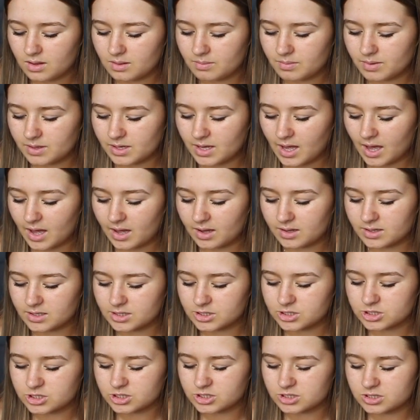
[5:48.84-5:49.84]
But yeah,
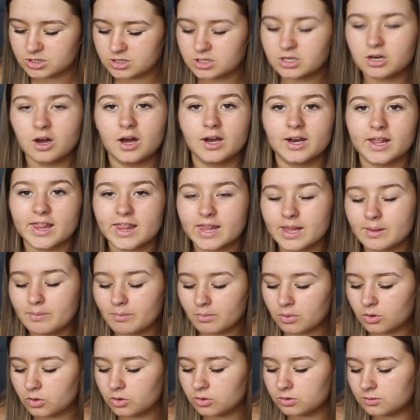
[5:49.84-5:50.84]
it's just kind of
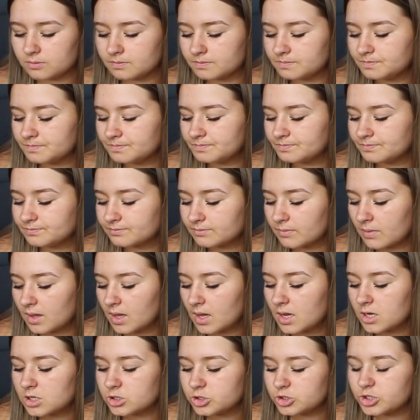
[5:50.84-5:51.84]
simple.
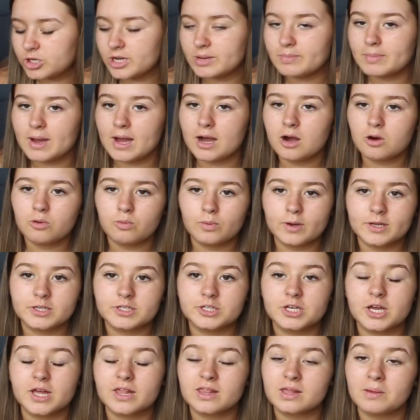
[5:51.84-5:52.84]
Gmail,
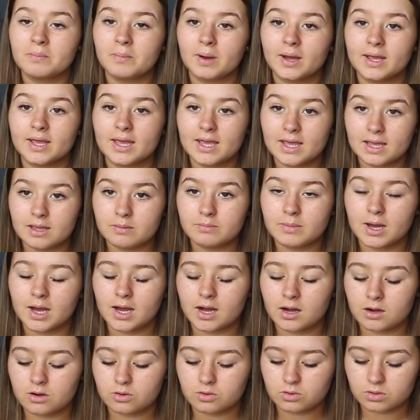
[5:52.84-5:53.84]
which is my
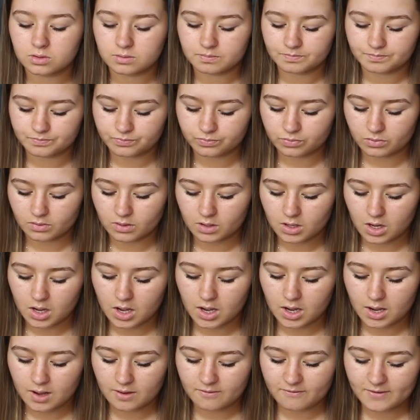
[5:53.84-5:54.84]
email.
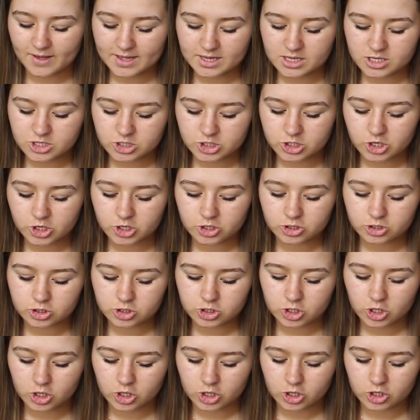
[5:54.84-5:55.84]
Facetune
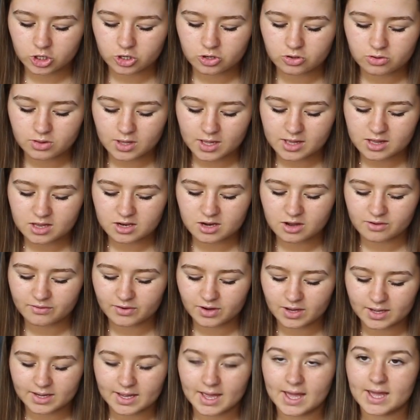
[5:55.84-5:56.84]
2, that's another
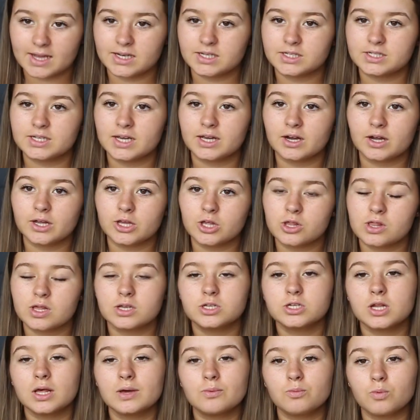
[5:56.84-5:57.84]
like editing, I use it
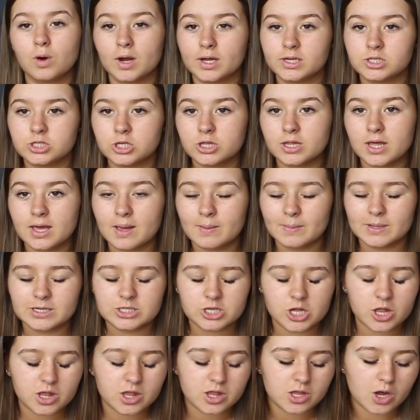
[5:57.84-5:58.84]
to like whiten the image
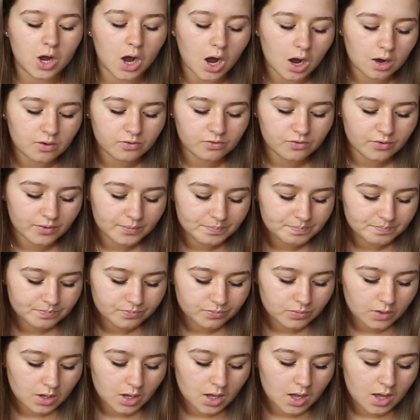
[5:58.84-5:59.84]
and stuff.
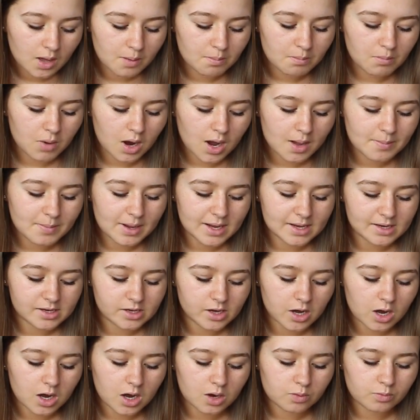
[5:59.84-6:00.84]
My
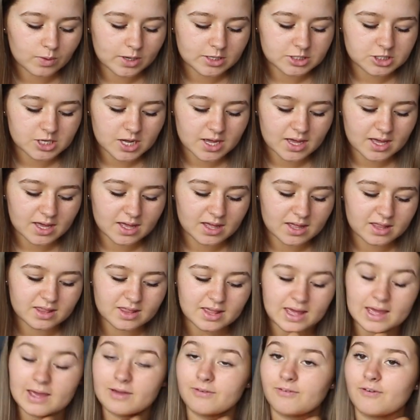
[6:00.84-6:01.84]
Media, which is
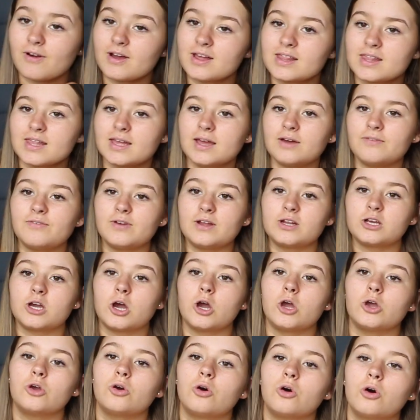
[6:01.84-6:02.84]
if I see a
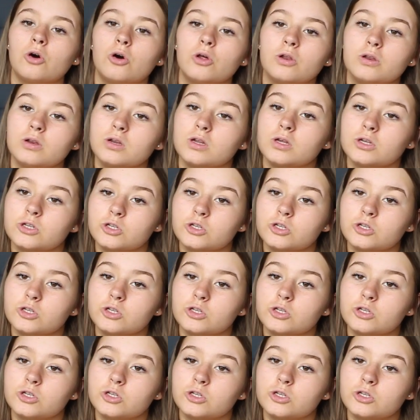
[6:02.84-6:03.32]
video on